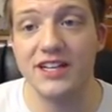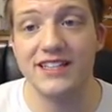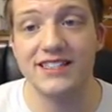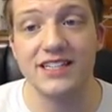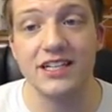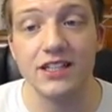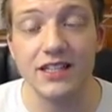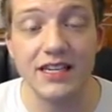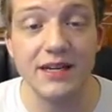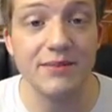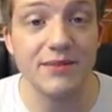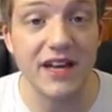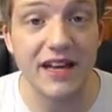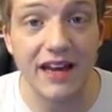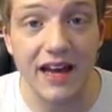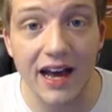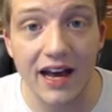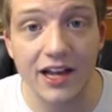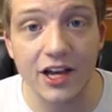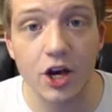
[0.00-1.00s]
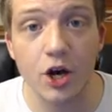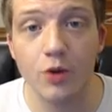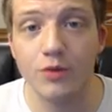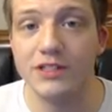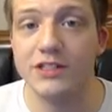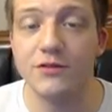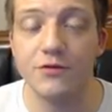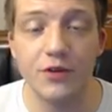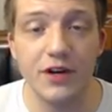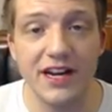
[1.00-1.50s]
It's gleam.io.
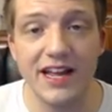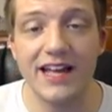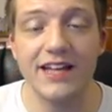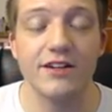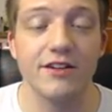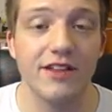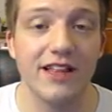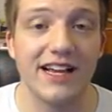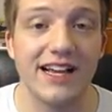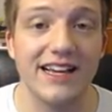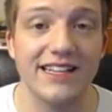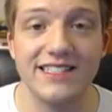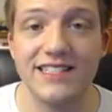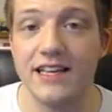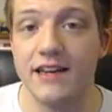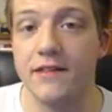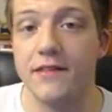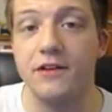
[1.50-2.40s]
It's free to enter, like I said,